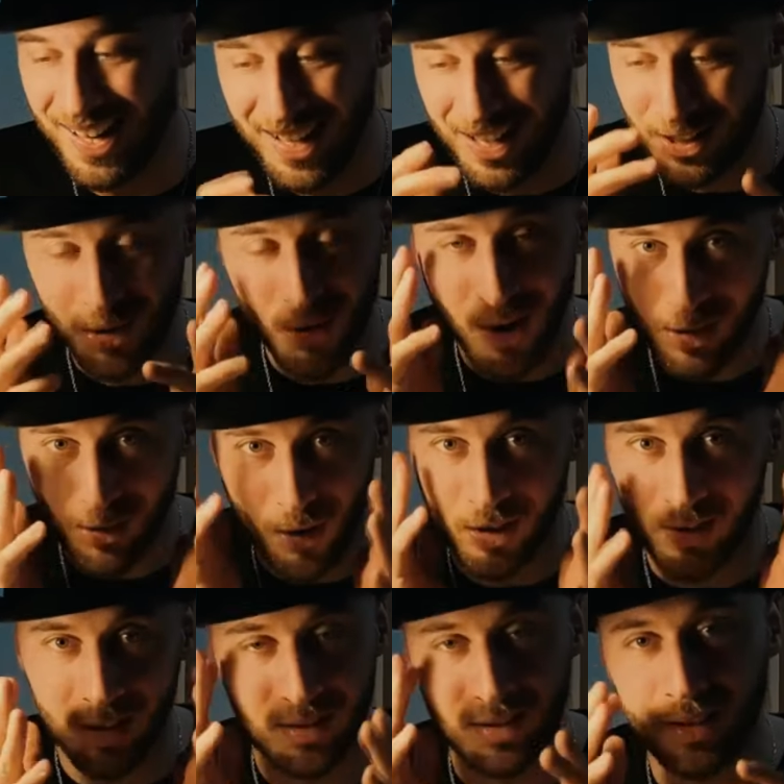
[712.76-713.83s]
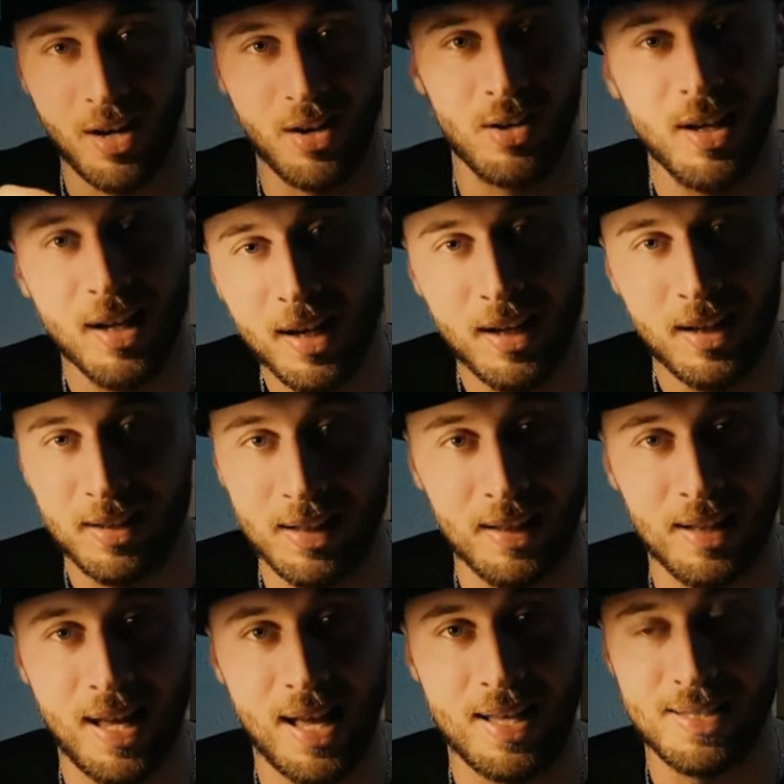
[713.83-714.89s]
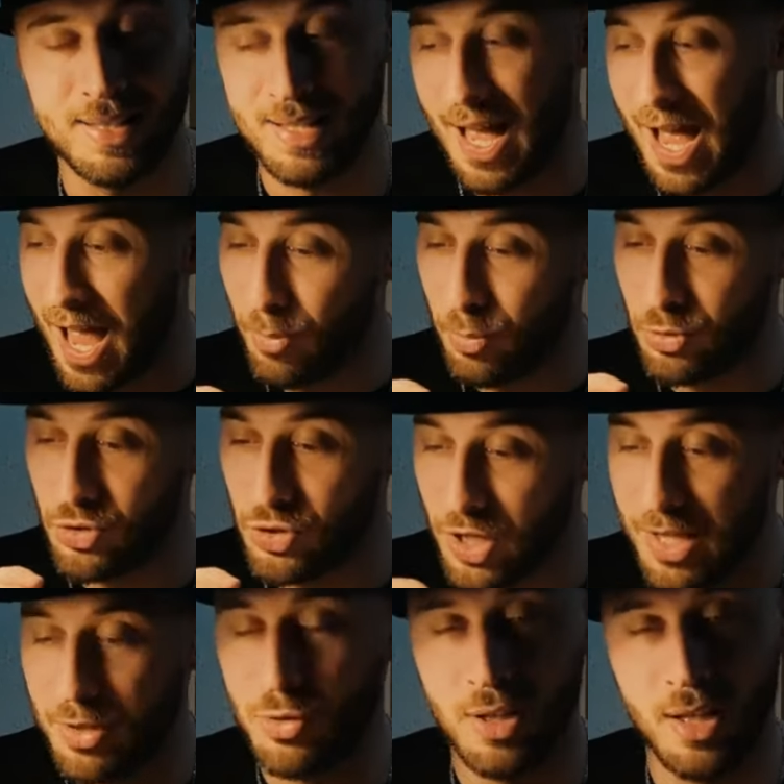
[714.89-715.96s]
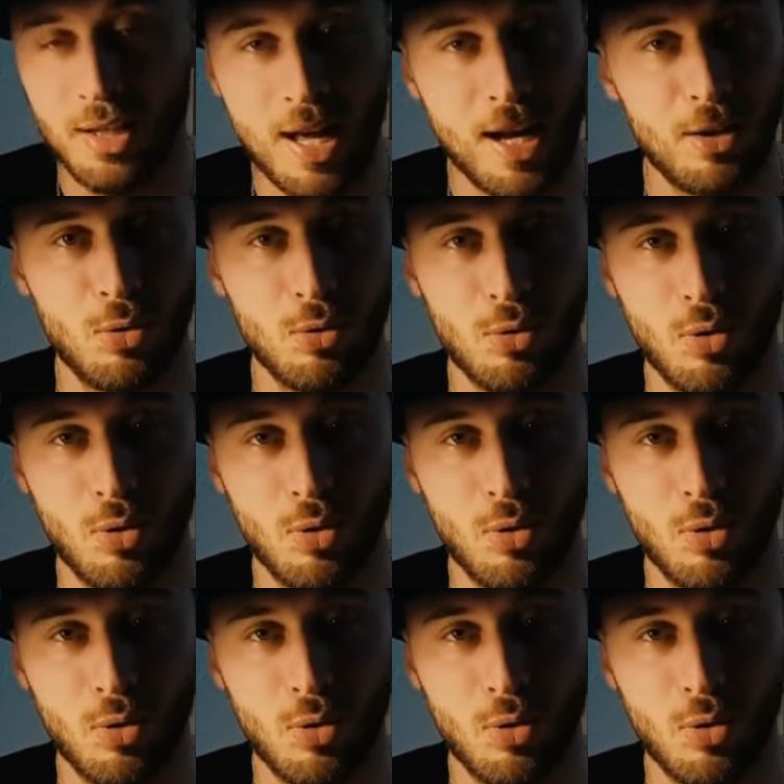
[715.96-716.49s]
is going on in their little heads? I would genuinely like to